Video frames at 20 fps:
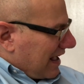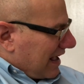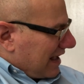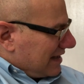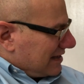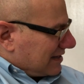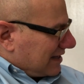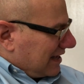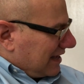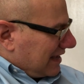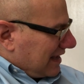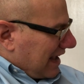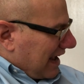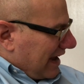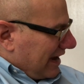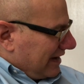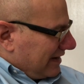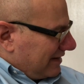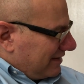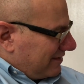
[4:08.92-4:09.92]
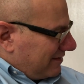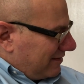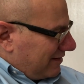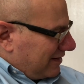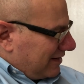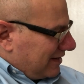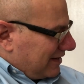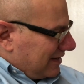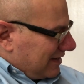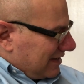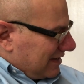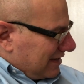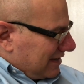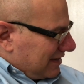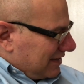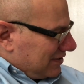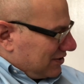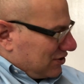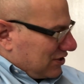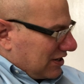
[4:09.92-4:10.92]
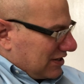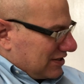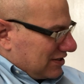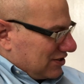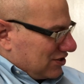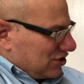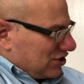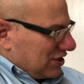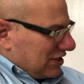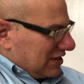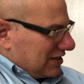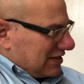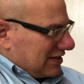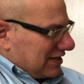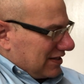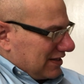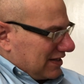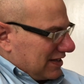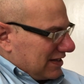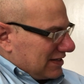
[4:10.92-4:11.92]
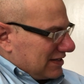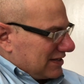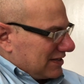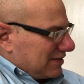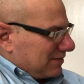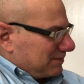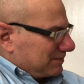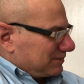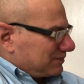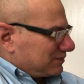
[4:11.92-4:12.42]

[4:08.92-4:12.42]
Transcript: as King Aiden is Jason Sheets, and this